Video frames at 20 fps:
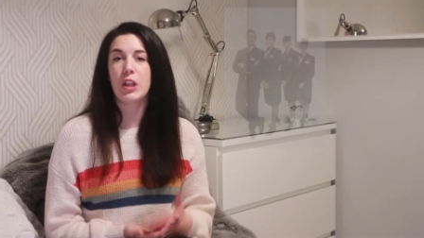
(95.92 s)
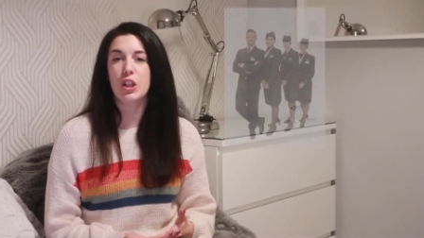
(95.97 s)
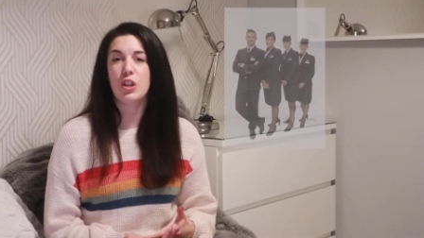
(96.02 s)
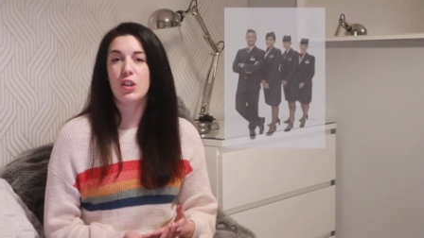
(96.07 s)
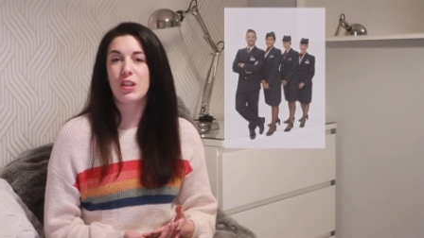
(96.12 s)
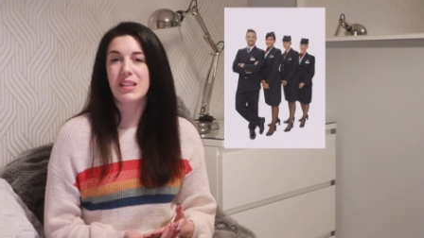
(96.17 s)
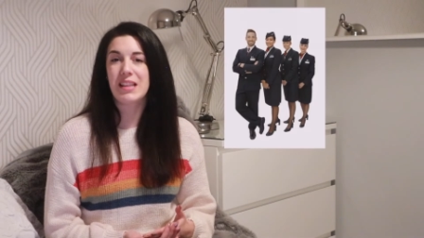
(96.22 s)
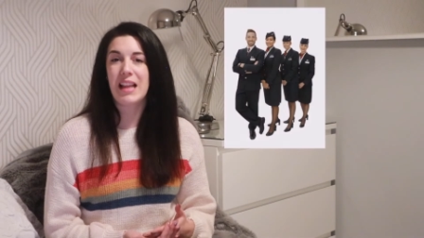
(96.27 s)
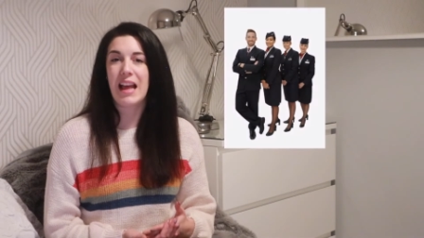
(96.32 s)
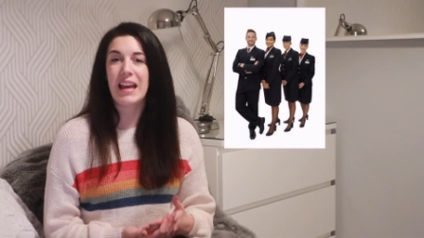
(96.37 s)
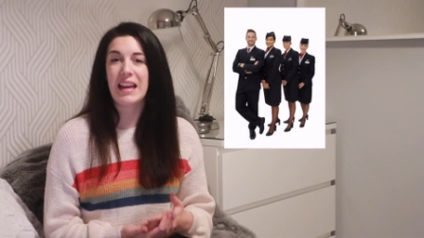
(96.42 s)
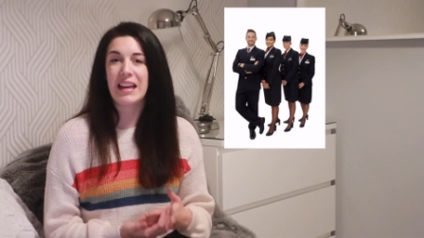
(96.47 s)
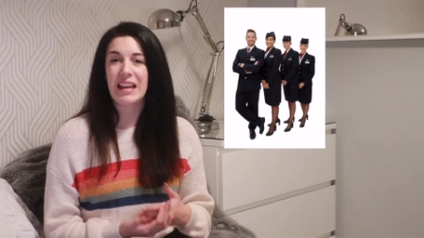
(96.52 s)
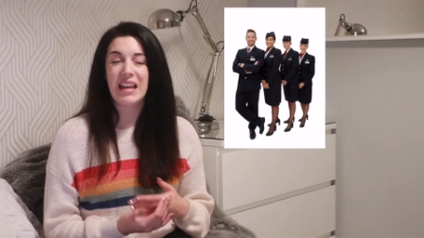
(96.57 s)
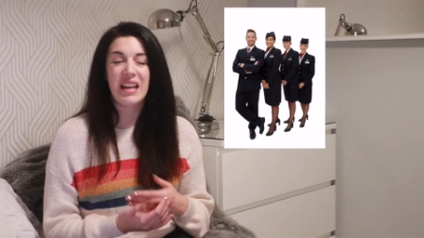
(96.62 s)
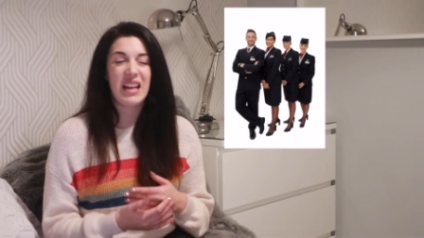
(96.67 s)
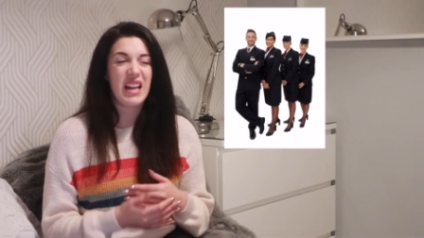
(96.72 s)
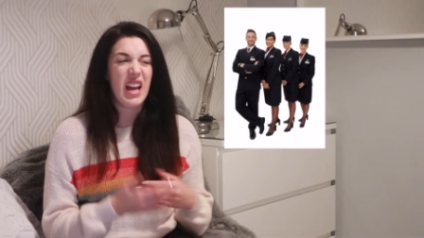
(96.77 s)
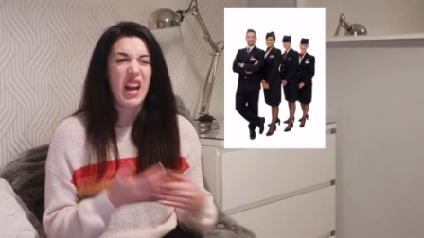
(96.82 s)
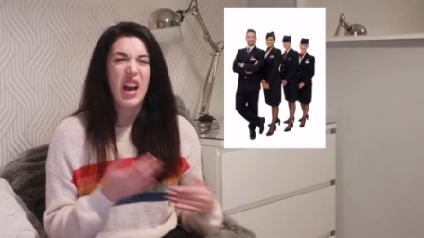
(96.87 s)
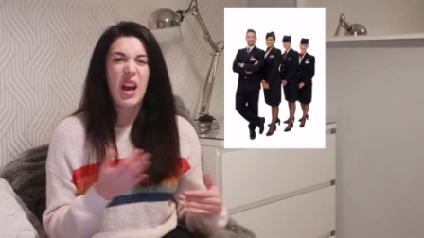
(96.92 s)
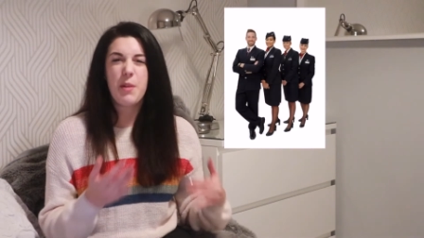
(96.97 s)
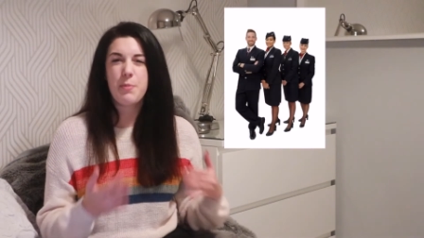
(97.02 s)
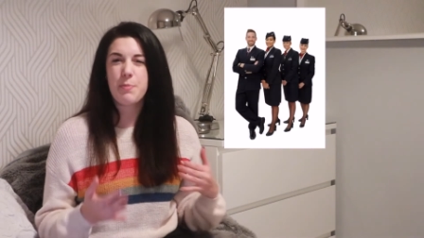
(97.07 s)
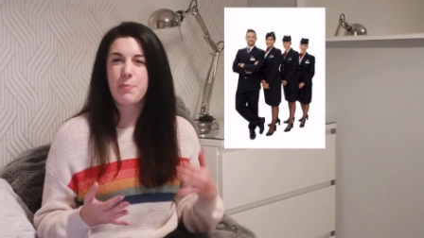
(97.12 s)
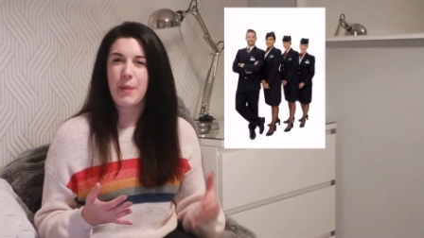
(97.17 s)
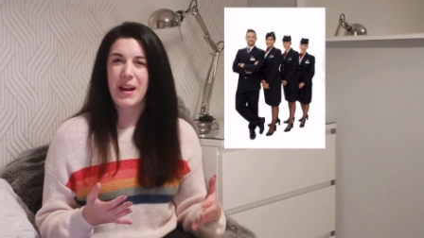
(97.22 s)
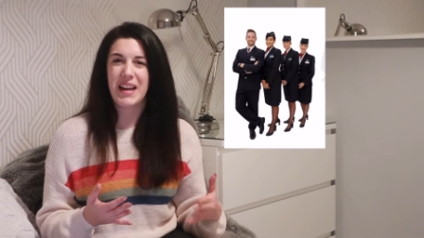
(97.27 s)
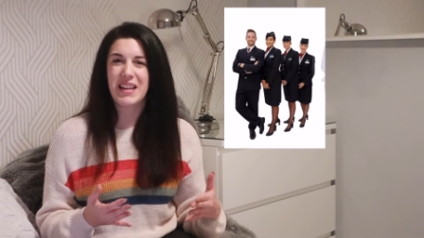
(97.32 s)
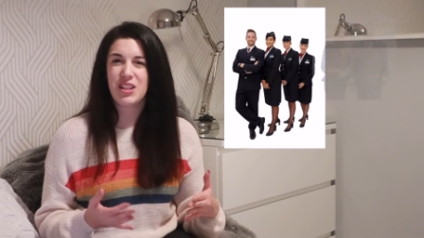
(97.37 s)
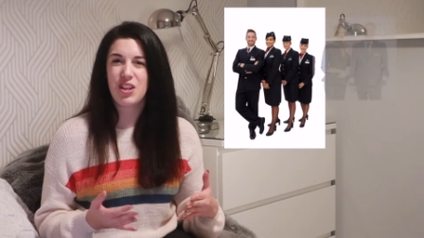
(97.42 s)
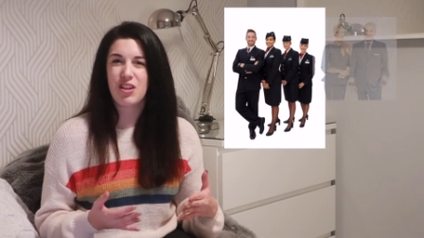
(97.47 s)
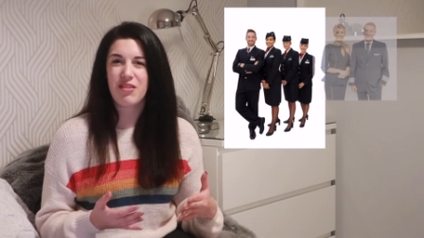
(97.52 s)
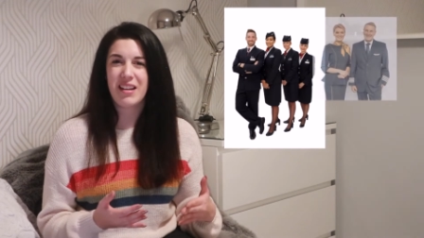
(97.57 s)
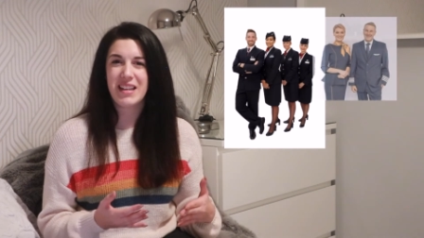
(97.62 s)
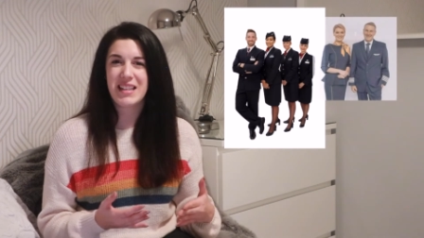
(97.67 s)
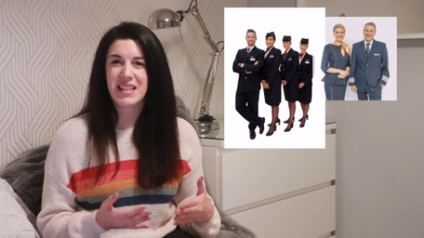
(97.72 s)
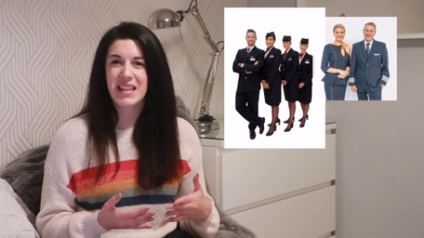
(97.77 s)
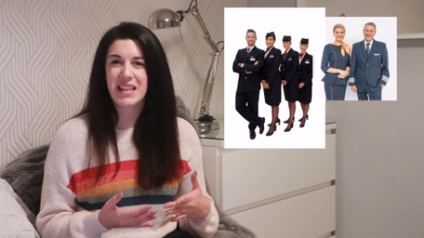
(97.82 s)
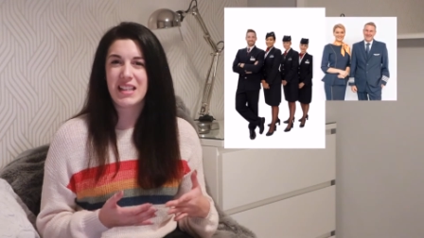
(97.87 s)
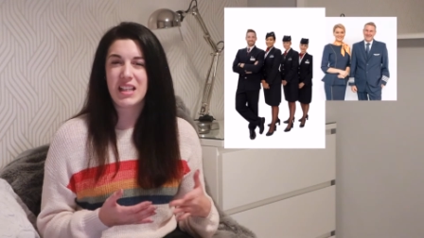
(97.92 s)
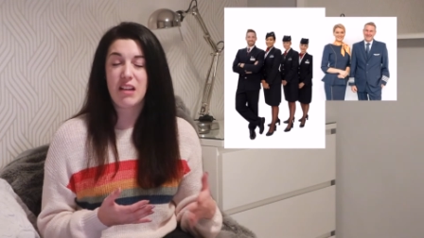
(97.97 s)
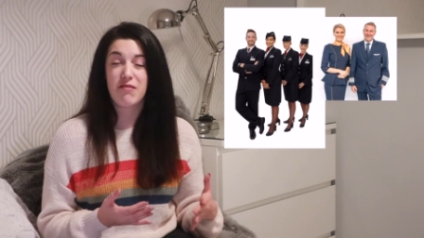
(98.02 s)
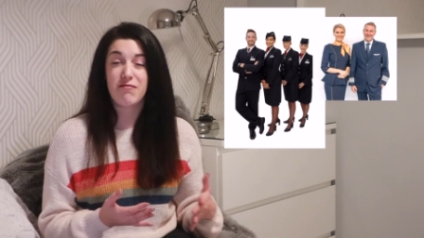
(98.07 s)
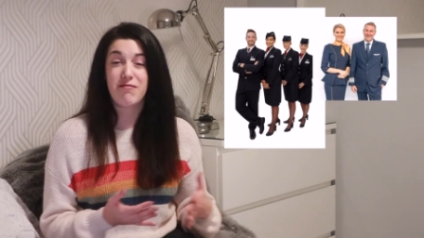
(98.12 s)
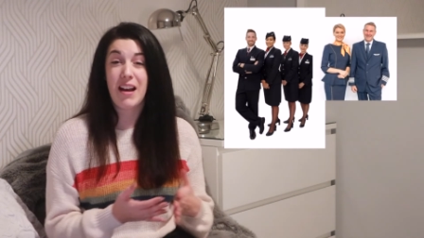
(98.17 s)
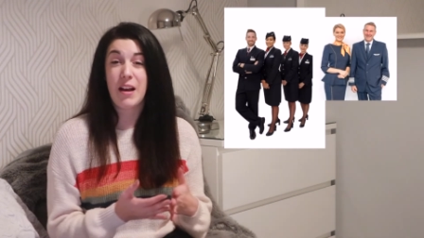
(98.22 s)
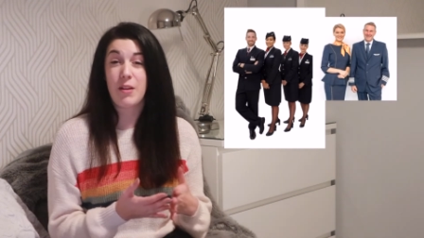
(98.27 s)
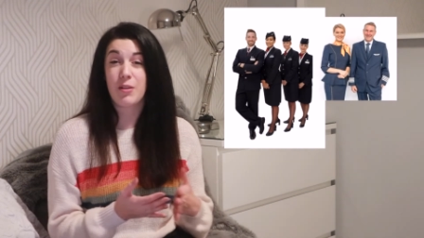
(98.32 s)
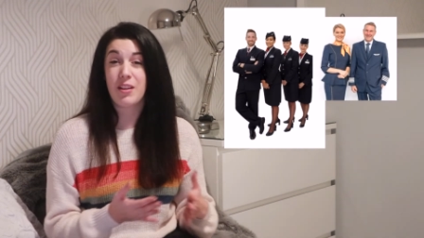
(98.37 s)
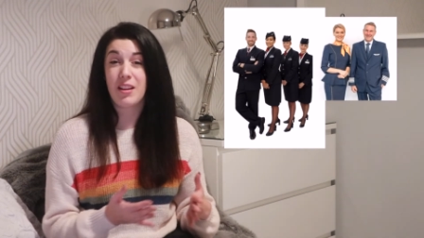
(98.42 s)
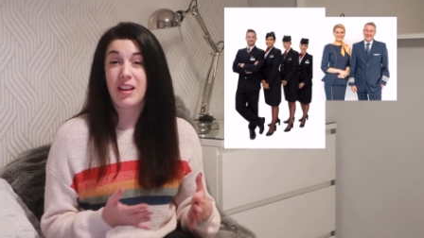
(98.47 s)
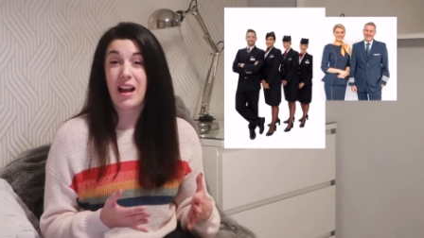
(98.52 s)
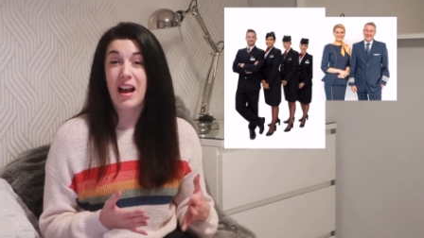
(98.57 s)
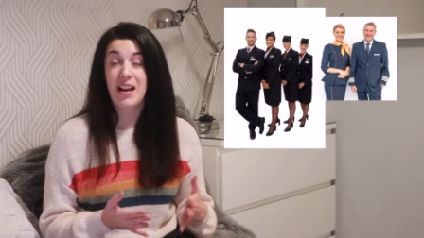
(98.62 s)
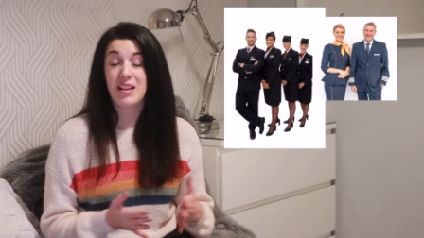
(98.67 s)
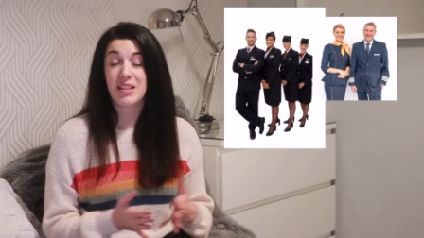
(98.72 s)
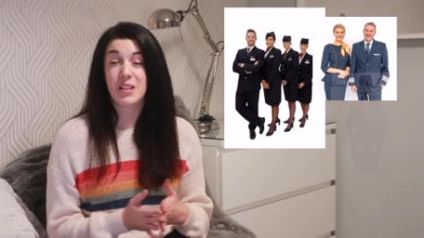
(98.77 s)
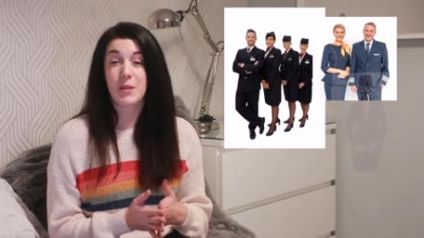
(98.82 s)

looks like and base your ideas around that.